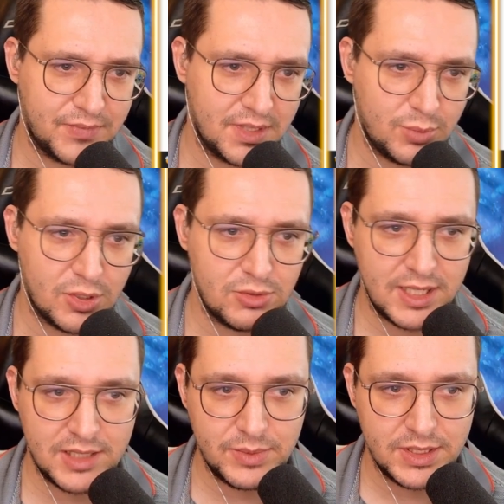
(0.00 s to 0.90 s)

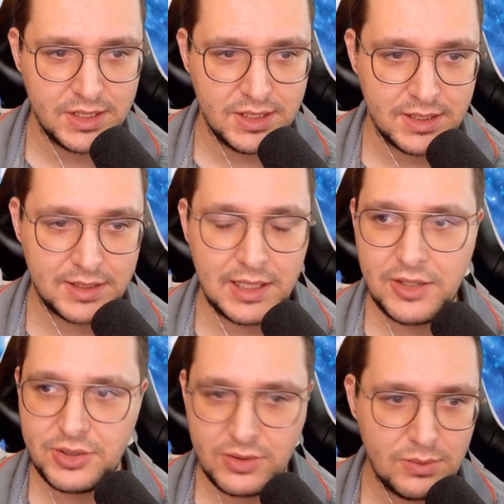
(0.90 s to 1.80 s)
program that
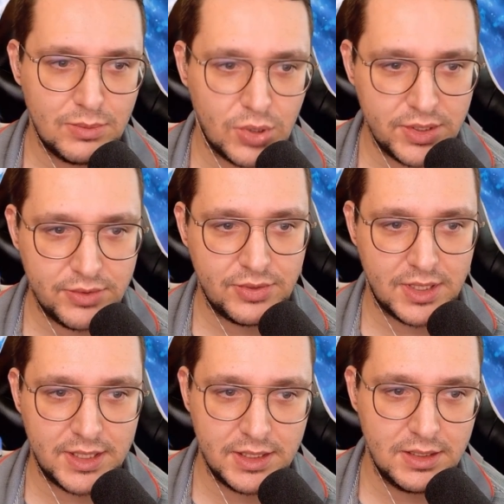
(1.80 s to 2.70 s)
allows you to
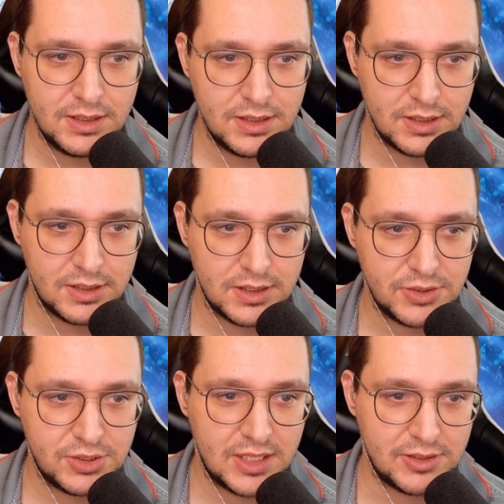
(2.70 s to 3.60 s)
modify
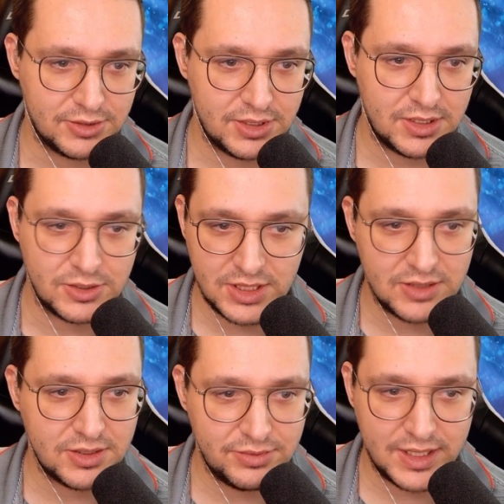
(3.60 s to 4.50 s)
sounds, or
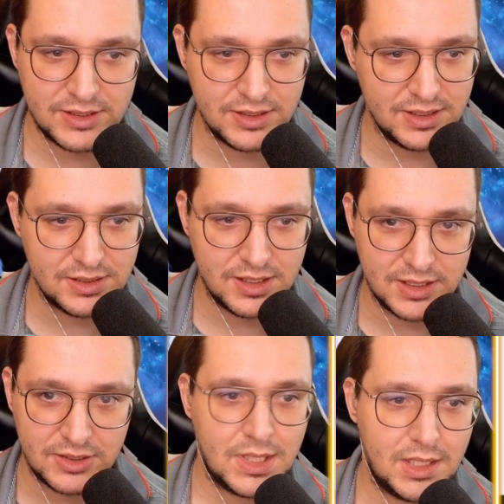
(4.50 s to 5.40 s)
sound effects in this
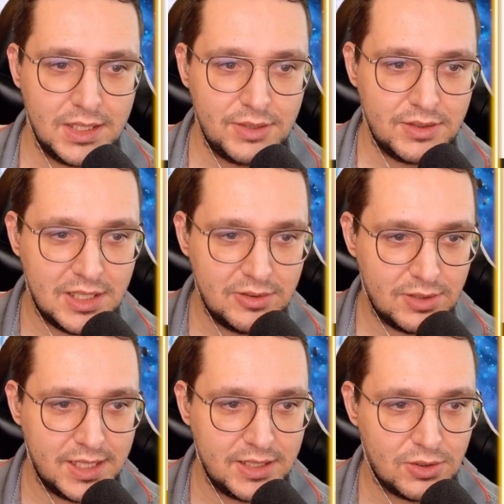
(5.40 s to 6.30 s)
case. I'll leave the download
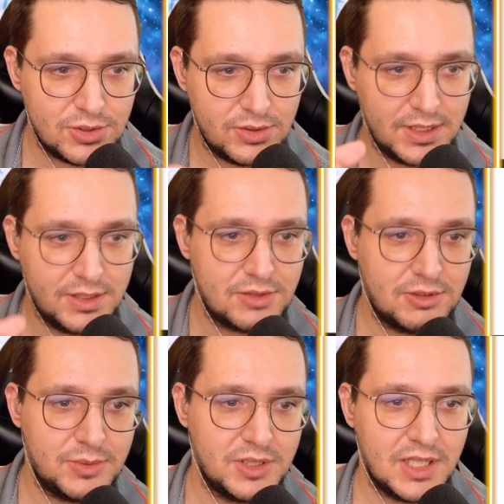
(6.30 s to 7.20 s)
link also in the
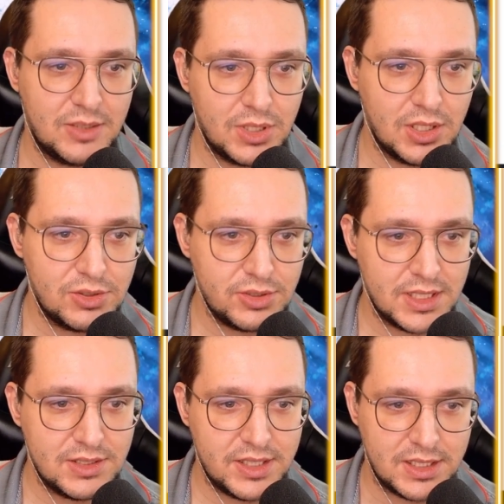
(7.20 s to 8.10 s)
description down below, so you
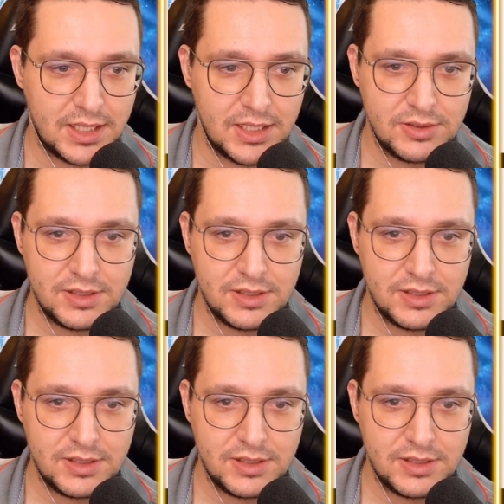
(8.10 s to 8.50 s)
can check it out.